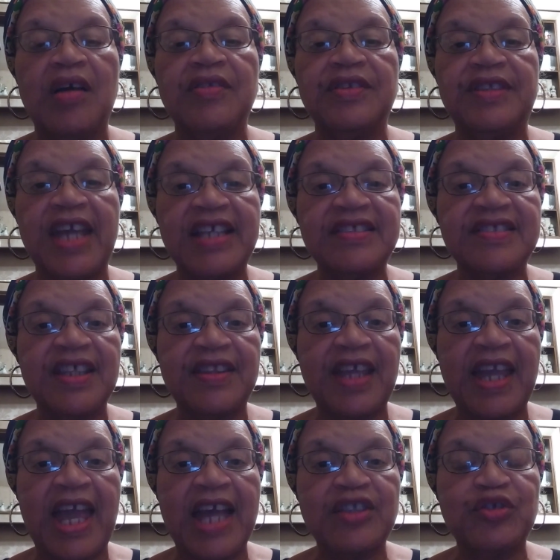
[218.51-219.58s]
that
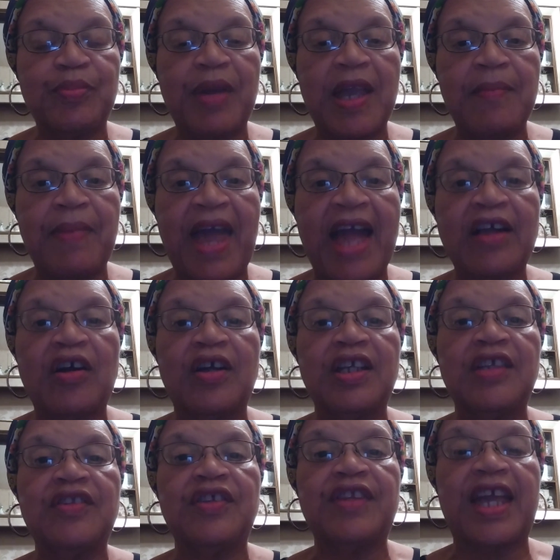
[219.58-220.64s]
they had to pay back, or
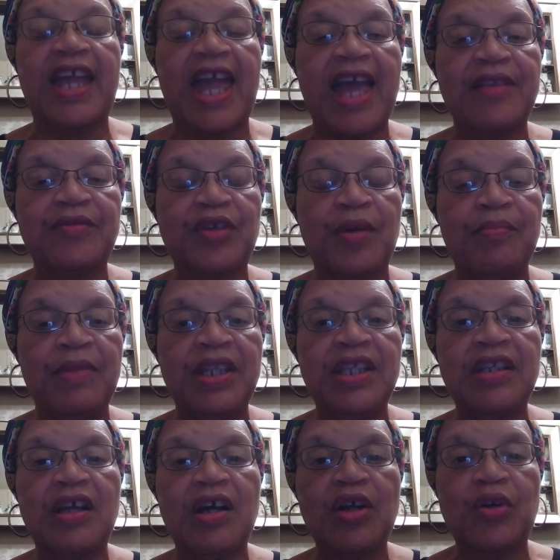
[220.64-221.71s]
either they had
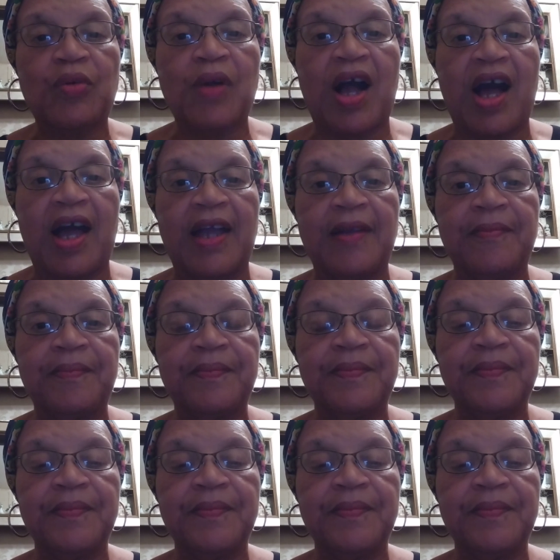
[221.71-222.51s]
committed a crime.